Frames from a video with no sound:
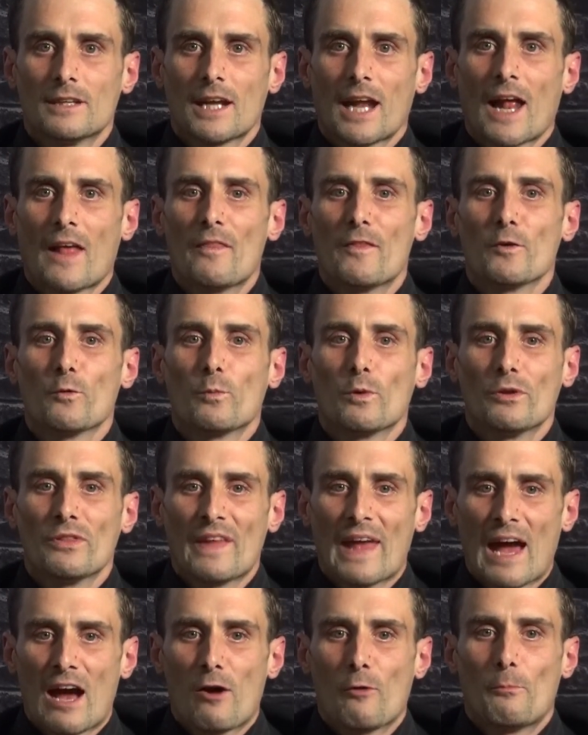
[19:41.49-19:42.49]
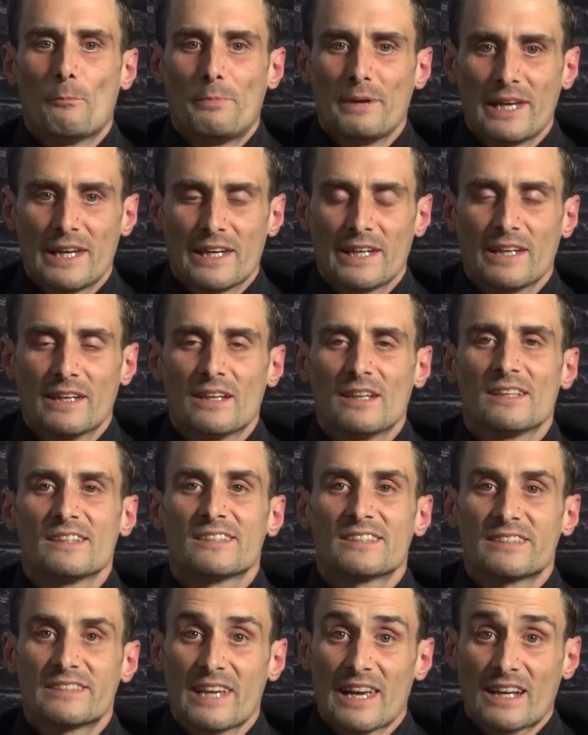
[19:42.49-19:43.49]
and there will now be
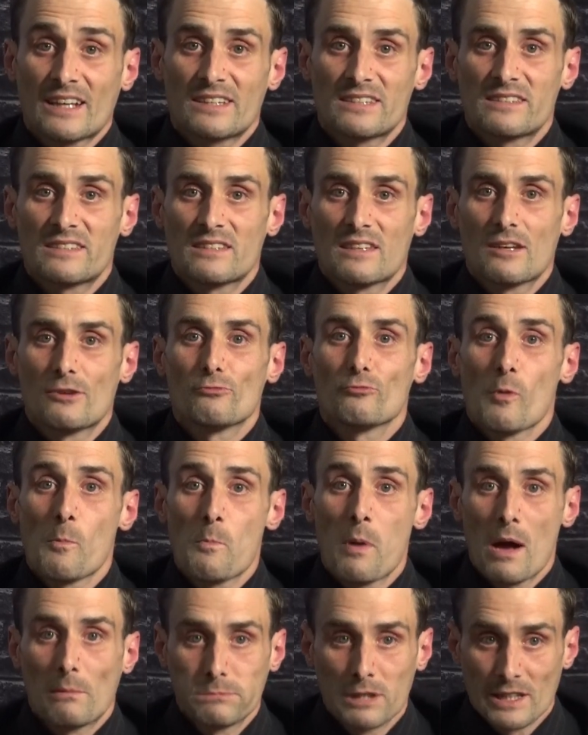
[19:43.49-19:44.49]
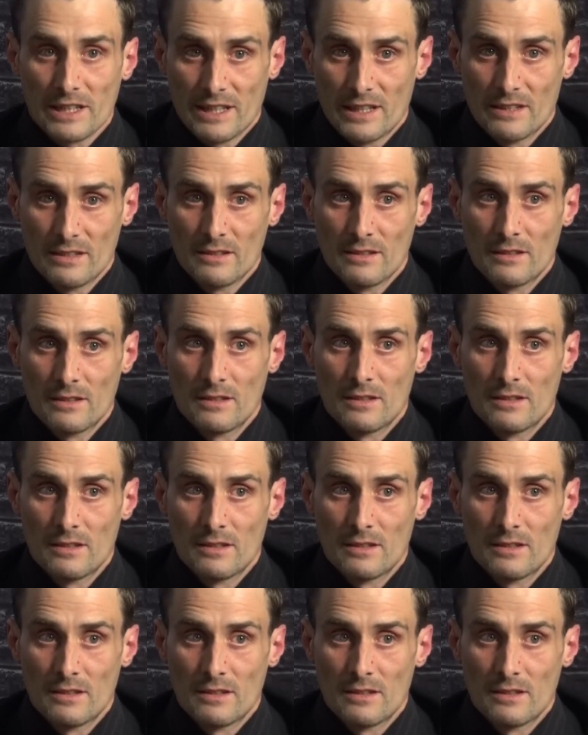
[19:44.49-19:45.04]
6 Republican